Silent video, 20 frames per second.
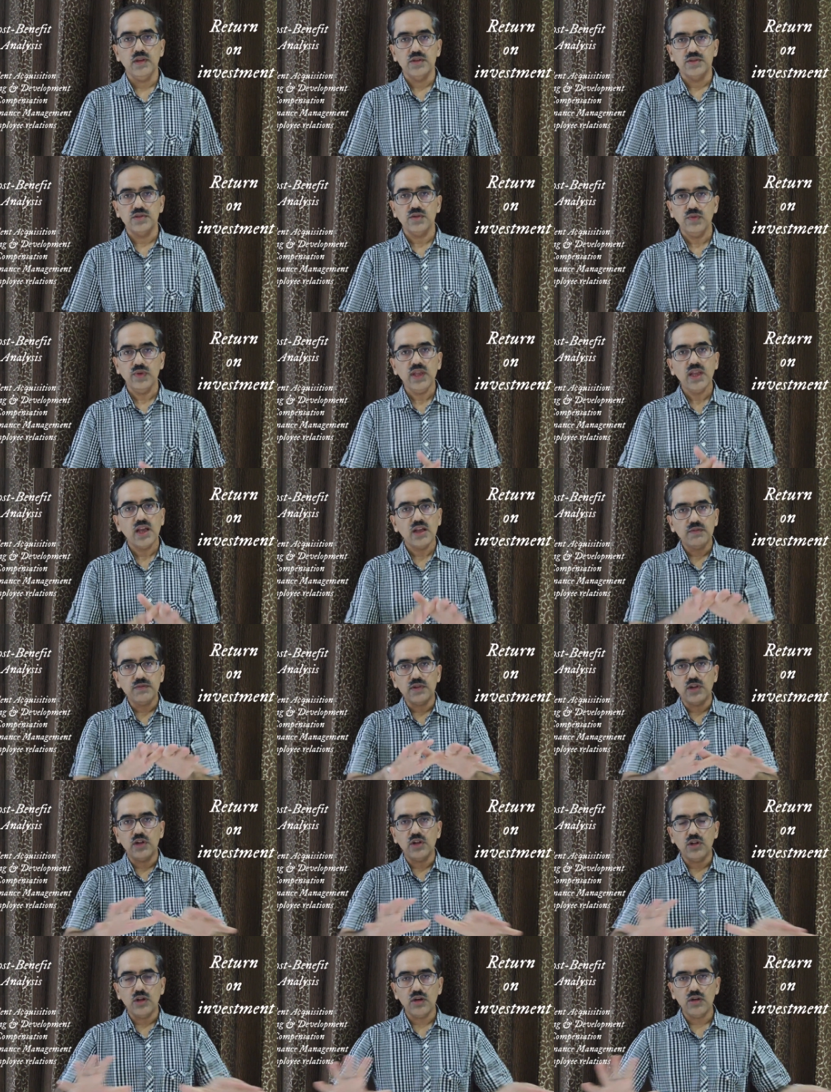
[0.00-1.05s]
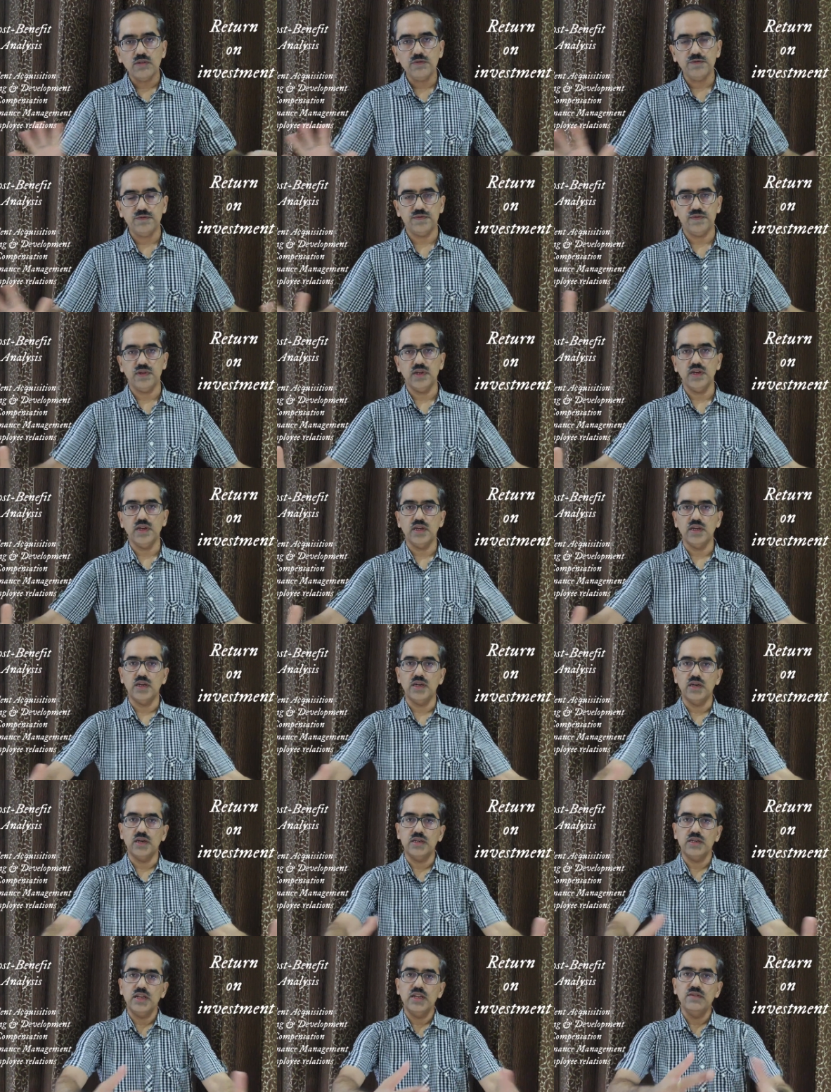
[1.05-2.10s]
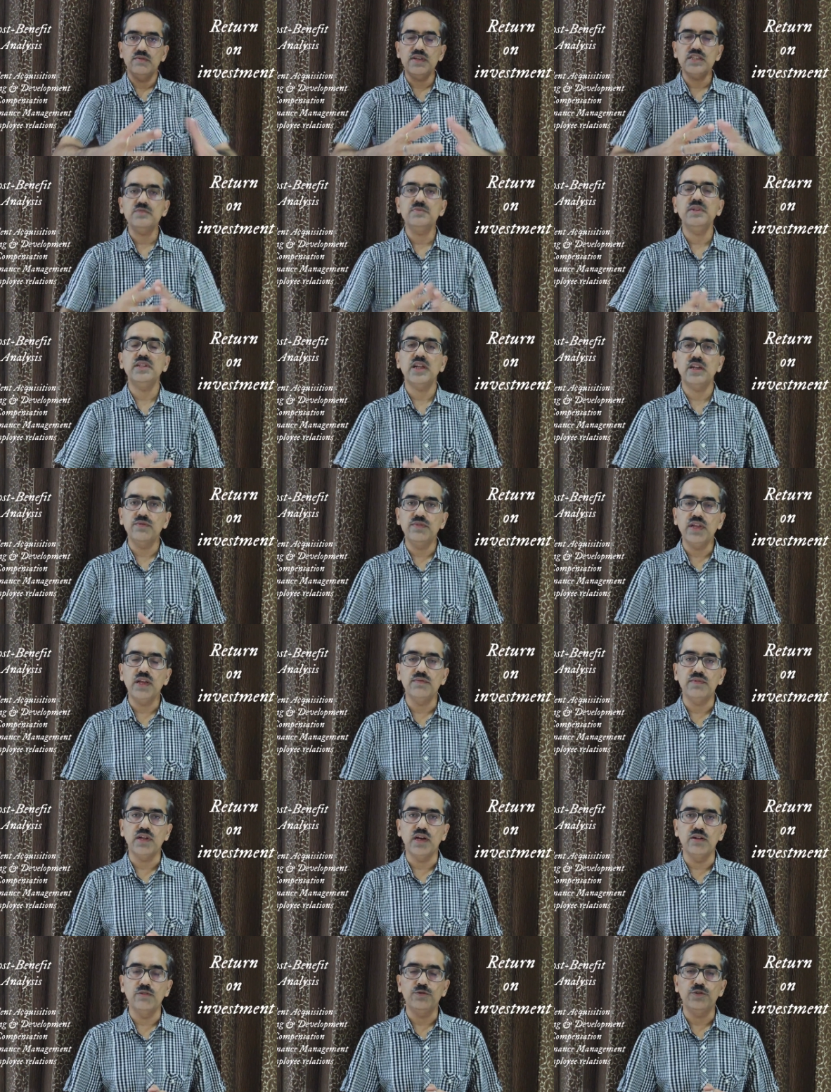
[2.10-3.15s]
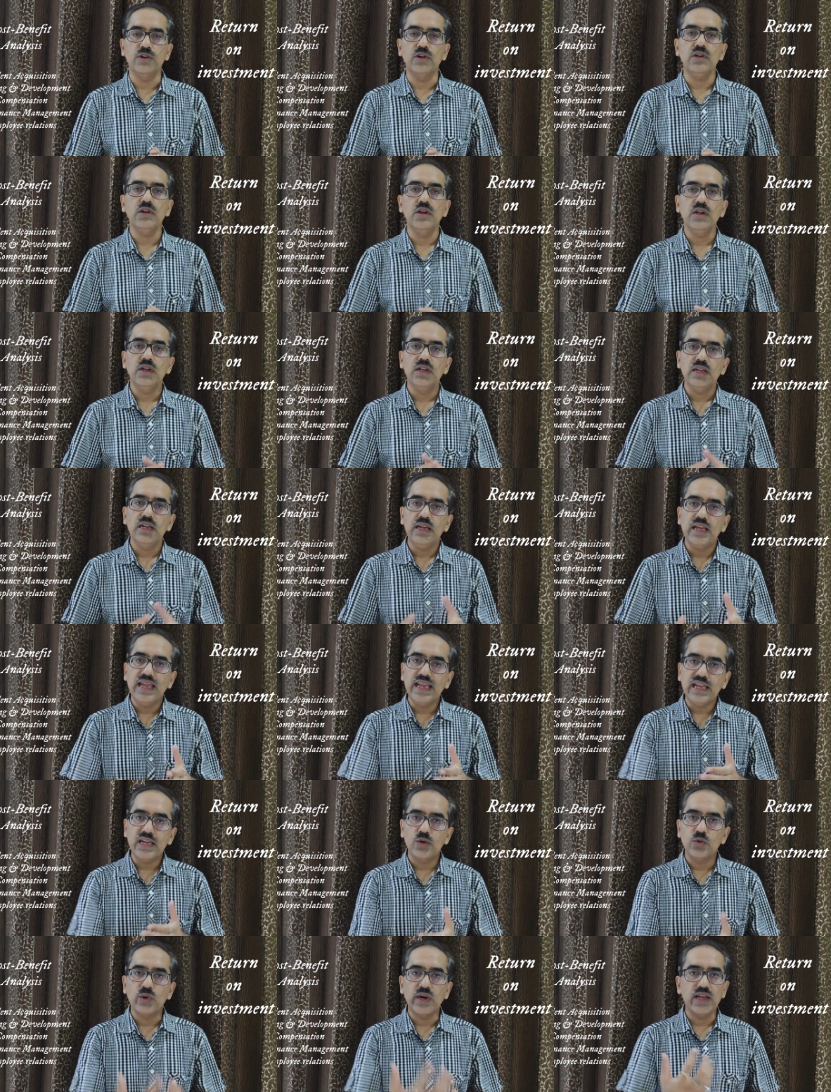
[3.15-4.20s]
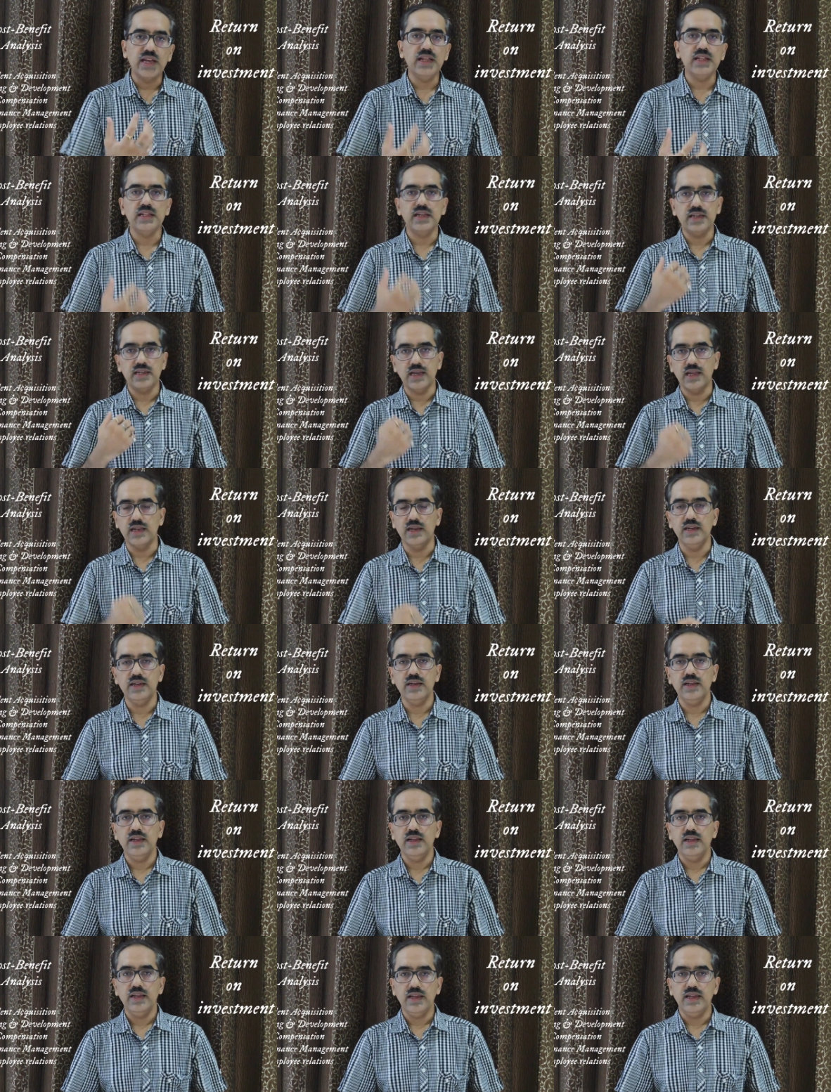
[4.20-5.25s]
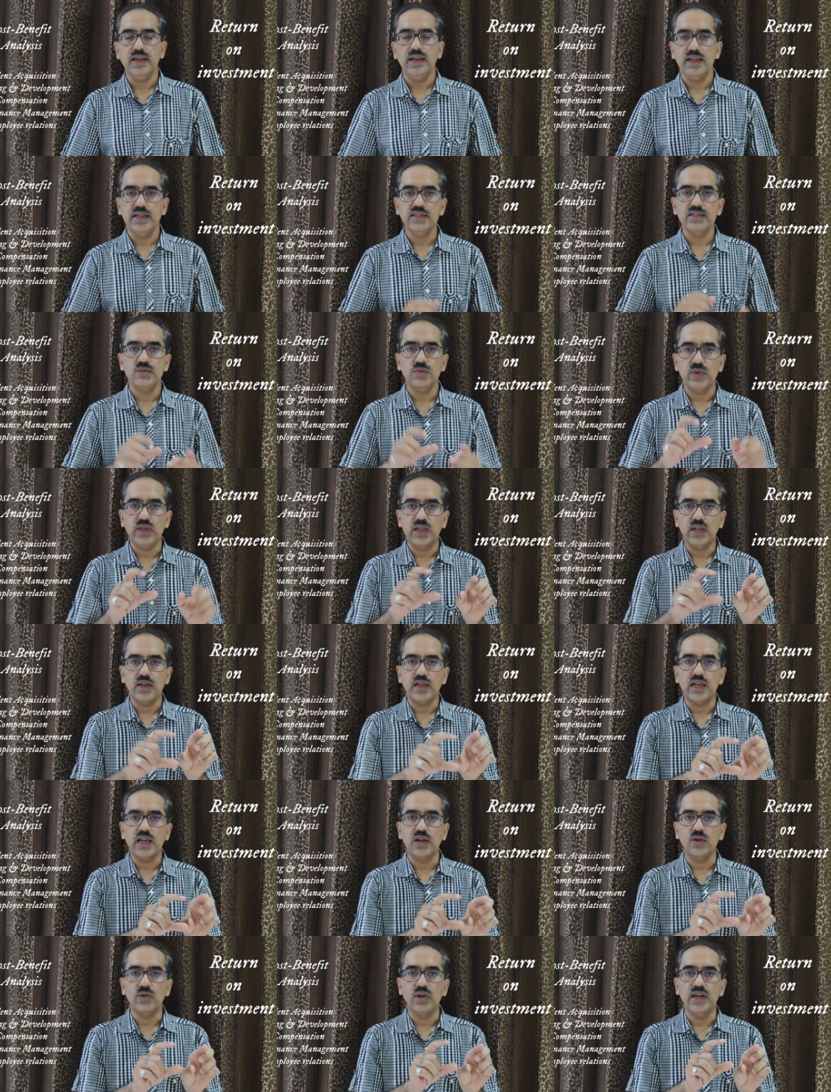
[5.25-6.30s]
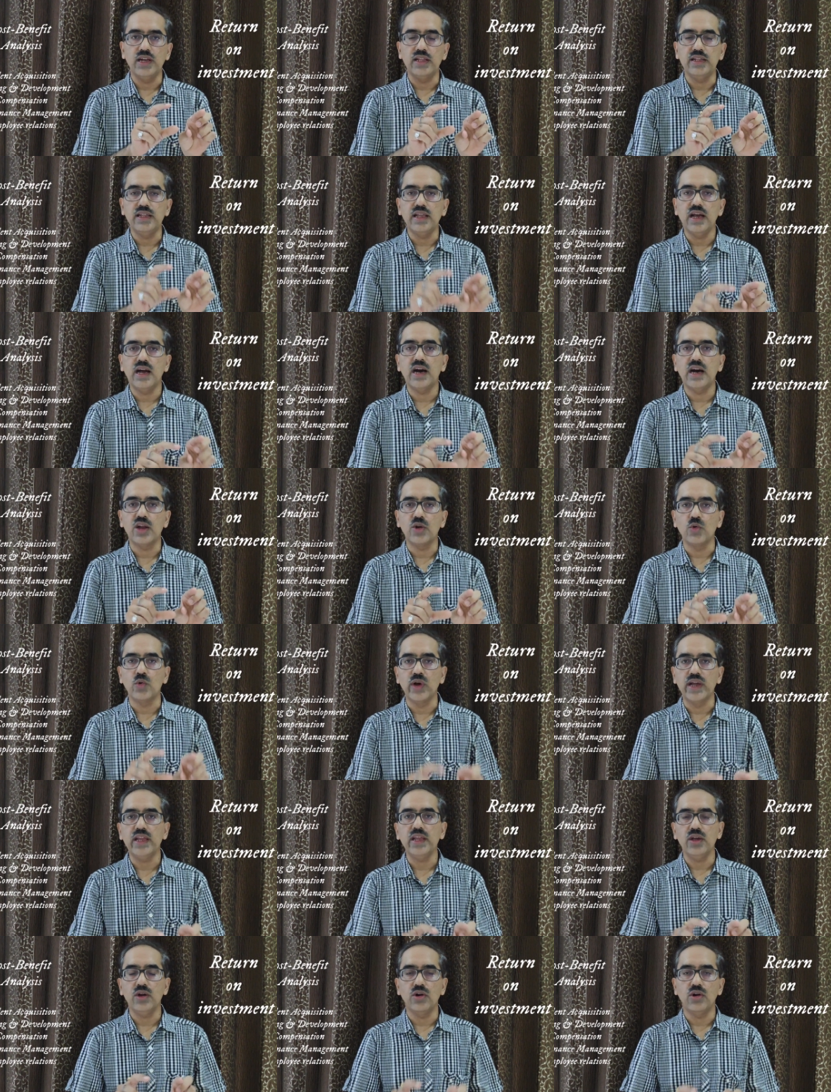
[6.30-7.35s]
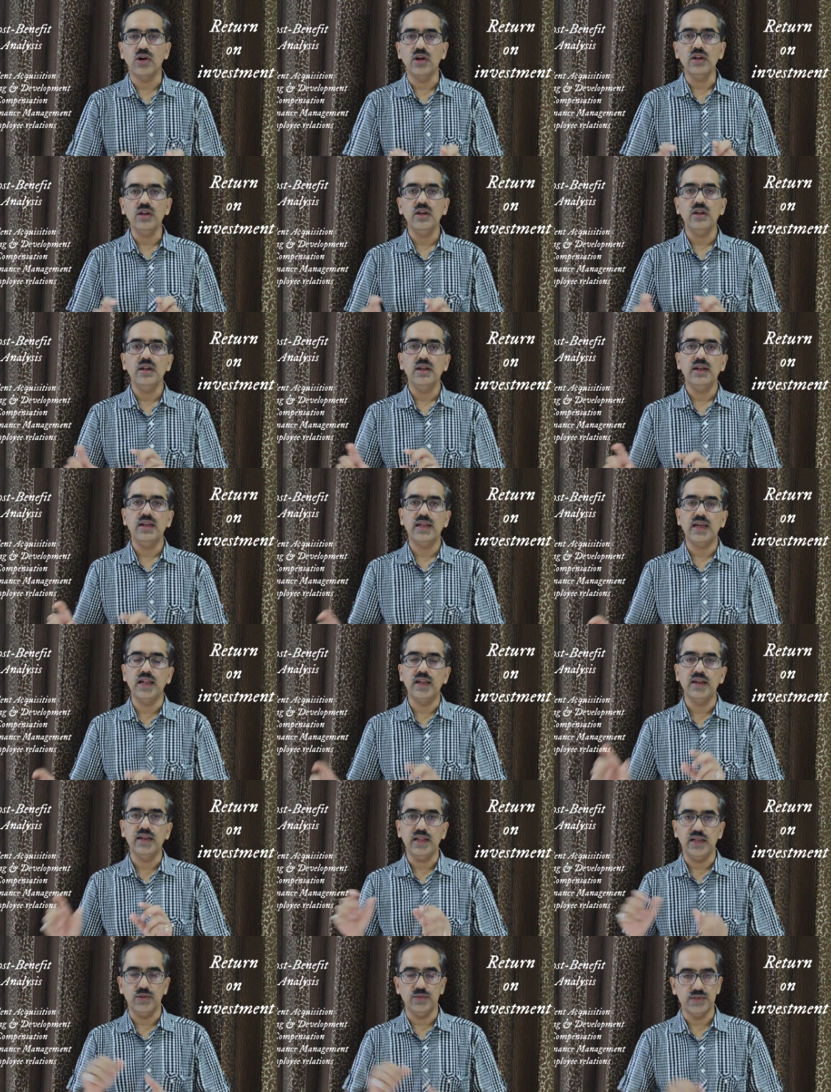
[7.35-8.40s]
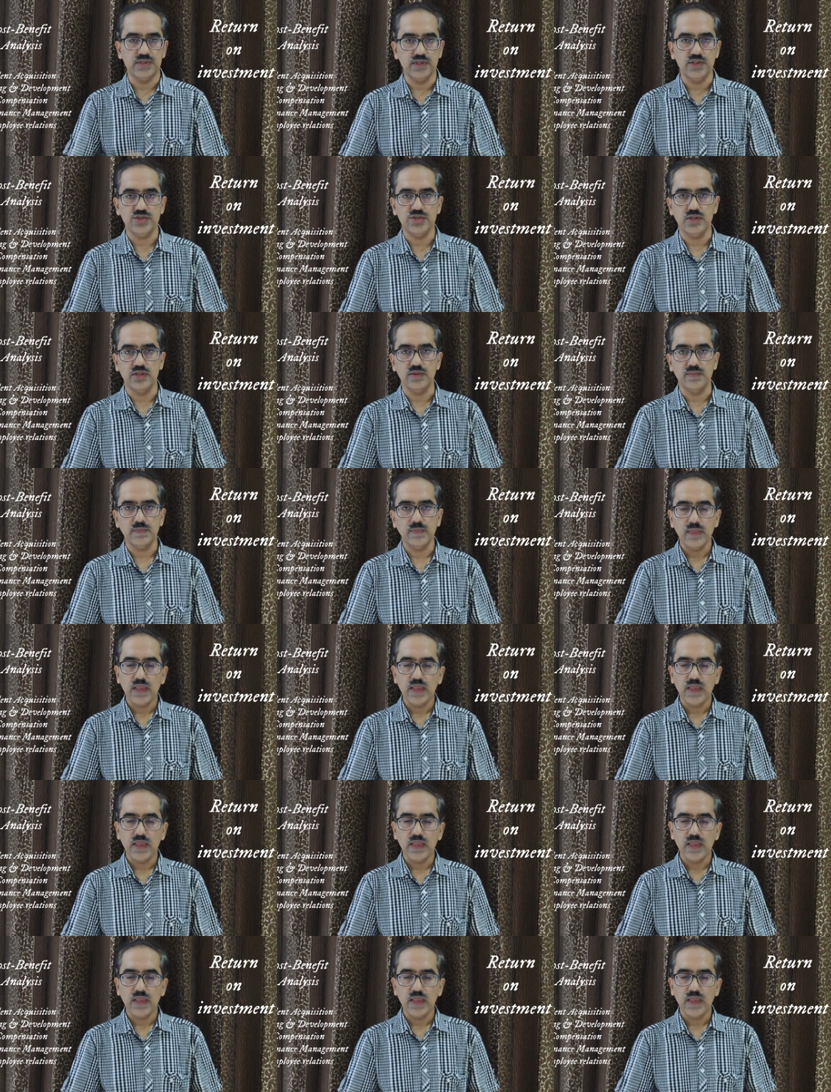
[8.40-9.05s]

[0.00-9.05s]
So we have a lot of uh, investment that we have done for acquiring the talent and hence we are calculating the ROI on talent acquisition.